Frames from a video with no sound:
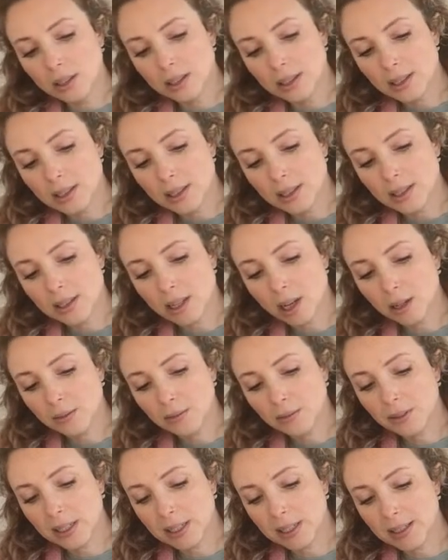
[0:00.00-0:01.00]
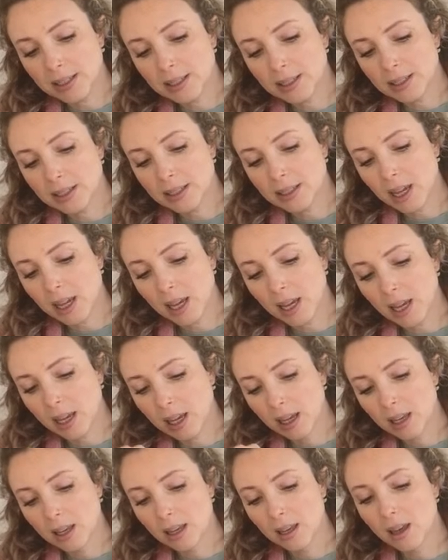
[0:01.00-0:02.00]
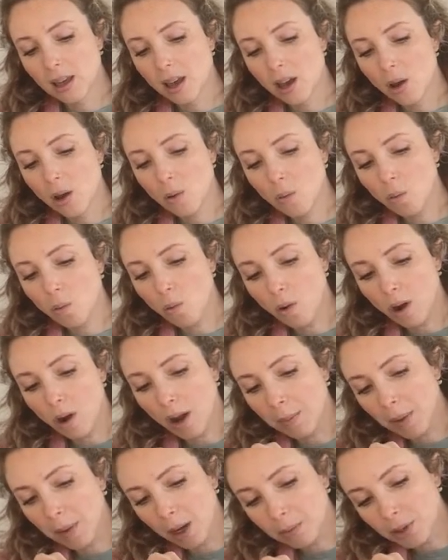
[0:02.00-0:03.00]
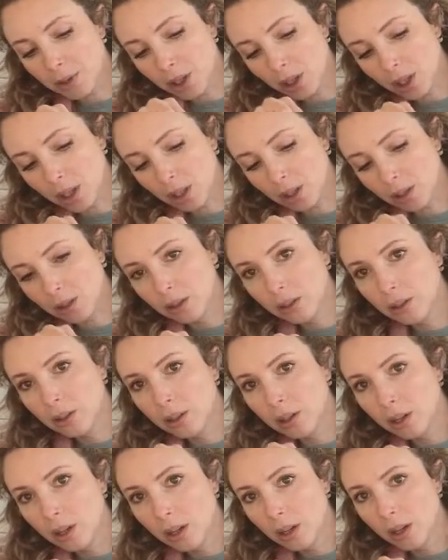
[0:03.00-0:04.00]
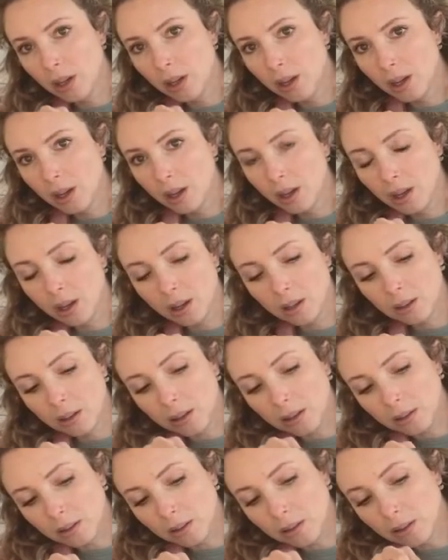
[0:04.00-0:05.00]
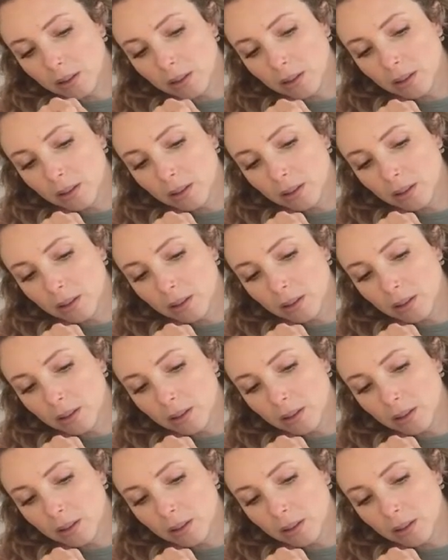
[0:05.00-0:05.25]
hopefully see what I'm up to. I'll